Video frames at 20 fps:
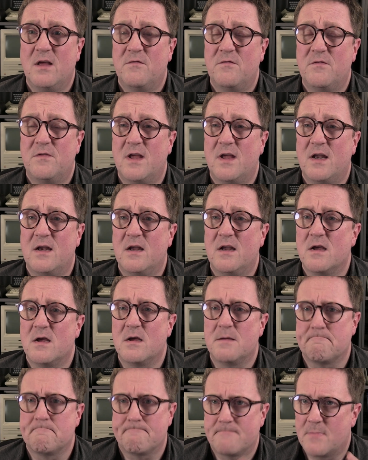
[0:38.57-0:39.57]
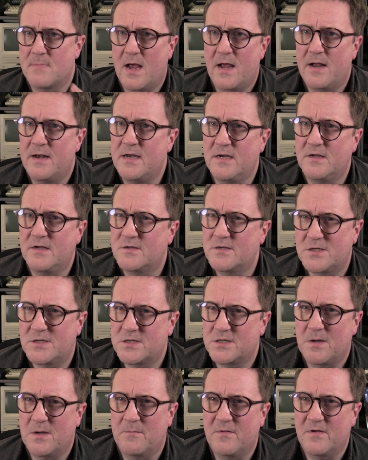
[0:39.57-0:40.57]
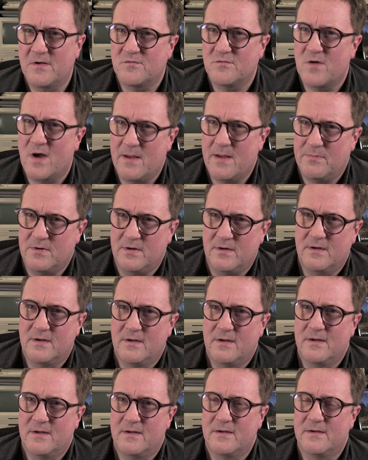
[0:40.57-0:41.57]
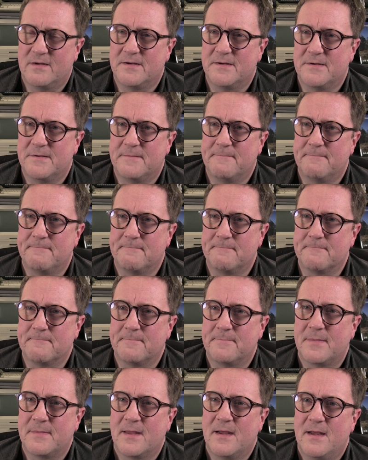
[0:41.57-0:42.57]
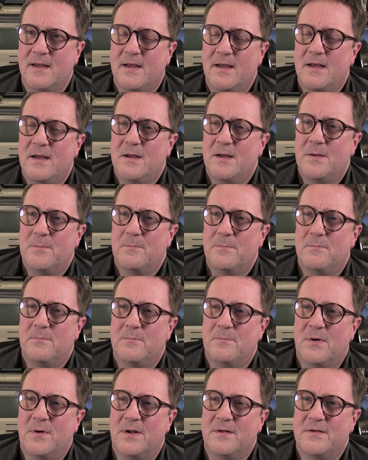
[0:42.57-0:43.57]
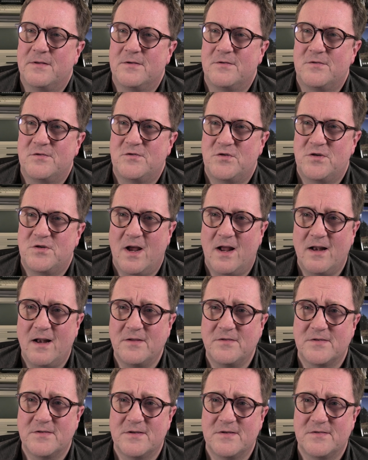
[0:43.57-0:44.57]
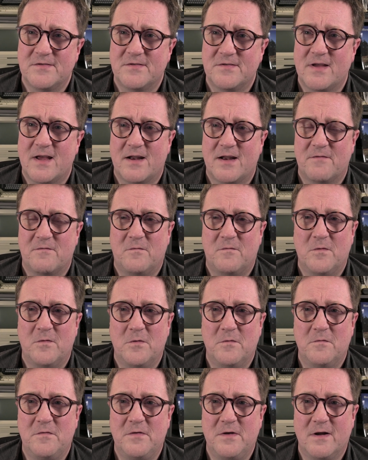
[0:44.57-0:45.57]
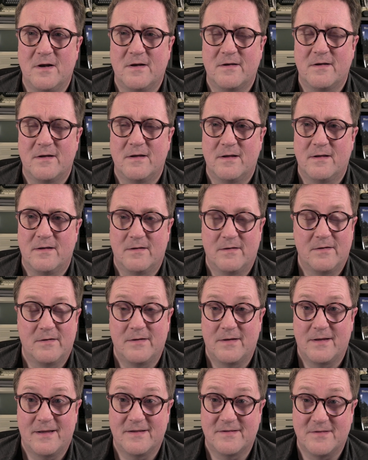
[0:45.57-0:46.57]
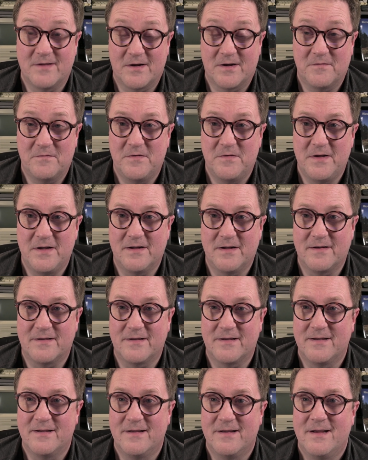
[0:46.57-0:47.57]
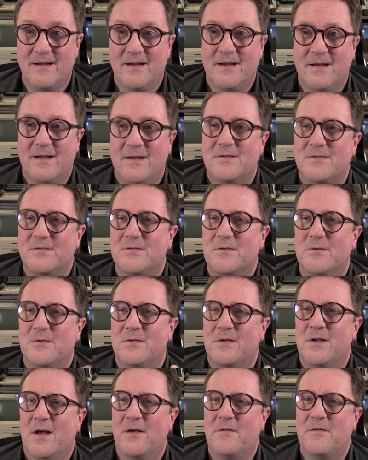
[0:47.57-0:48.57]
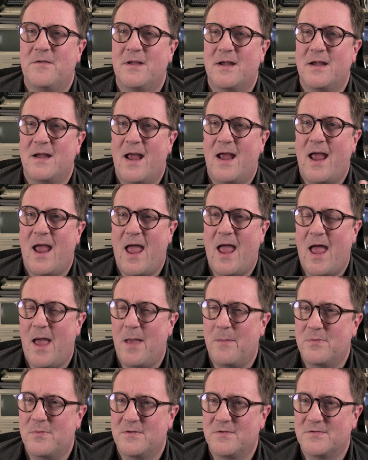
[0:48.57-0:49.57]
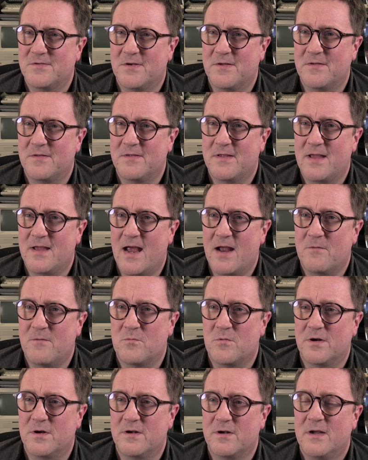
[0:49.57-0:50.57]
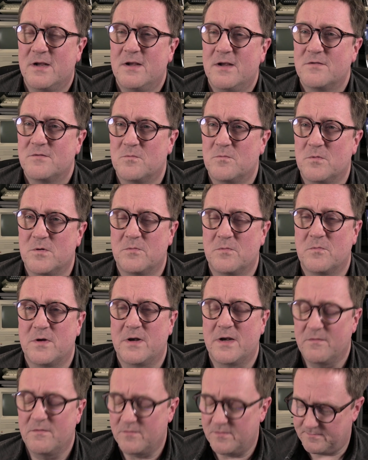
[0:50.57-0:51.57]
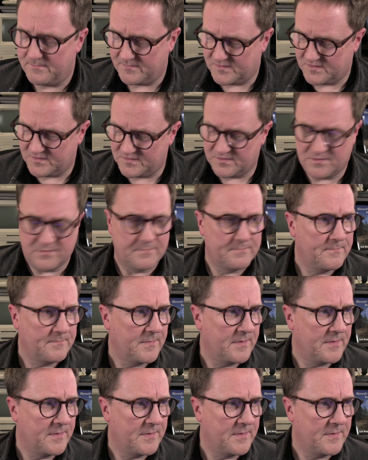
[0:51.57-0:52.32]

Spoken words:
then I need something to happen. But the challenge is that a flow field is not a field, so nothing happens on that one. So